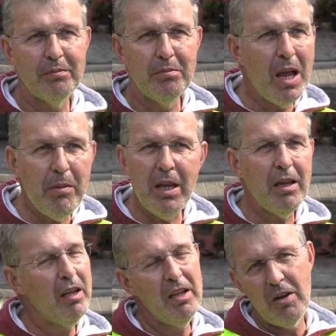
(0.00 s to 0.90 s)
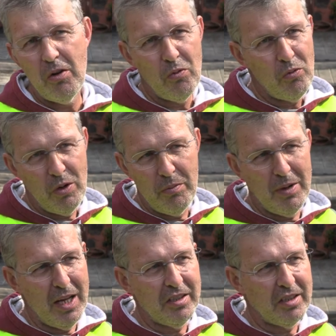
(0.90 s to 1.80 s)
maybe we
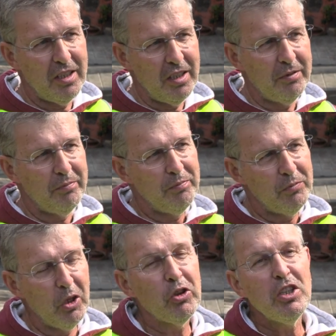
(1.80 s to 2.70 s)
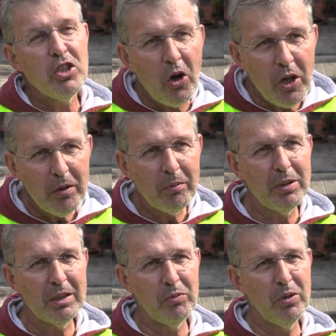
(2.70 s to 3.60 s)
must uh, not enjoy,
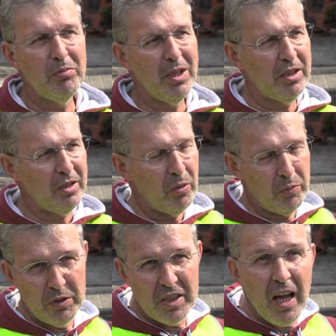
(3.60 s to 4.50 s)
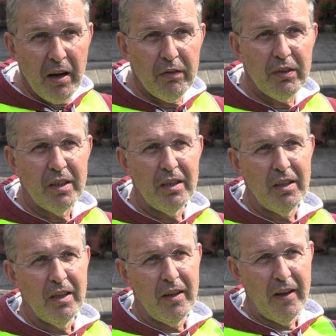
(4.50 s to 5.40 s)
but we must observe
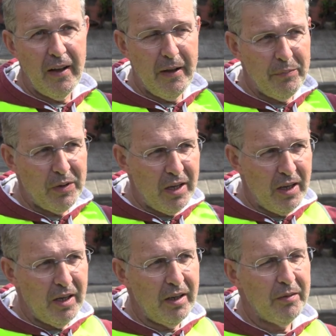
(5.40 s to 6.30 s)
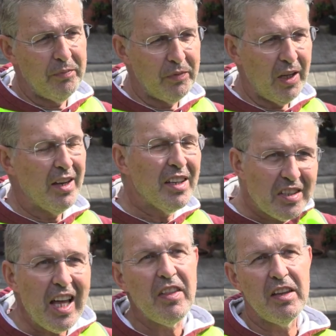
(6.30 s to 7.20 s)
and, uh, and
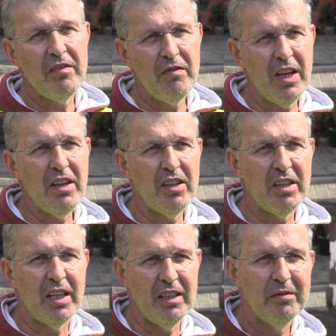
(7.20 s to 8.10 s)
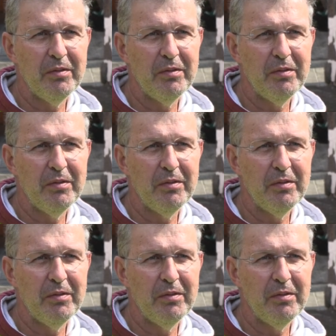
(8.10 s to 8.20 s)
study in very detail.